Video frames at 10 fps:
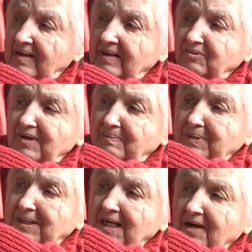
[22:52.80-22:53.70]
the
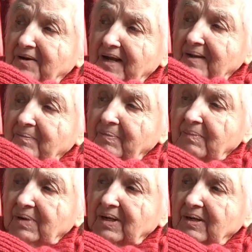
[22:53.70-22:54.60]
ribs showing,
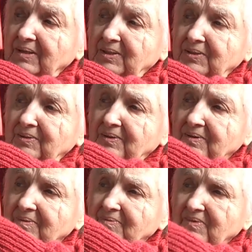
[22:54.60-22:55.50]
but not too
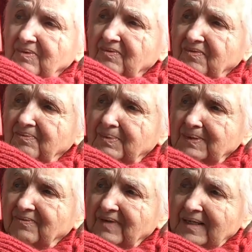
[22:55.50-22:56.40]

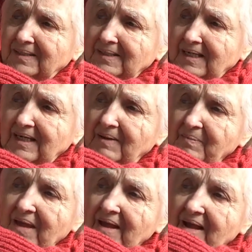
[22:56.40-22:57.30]
fiercely,
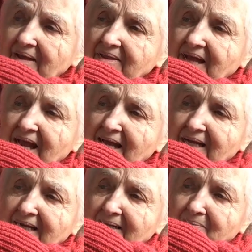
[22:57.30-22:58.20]
the
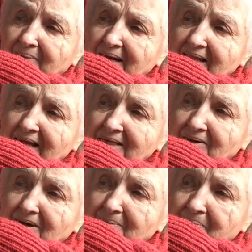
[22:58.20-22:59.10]
head hidden by that
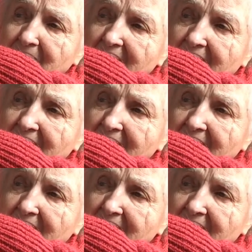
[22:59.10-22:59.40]
arm,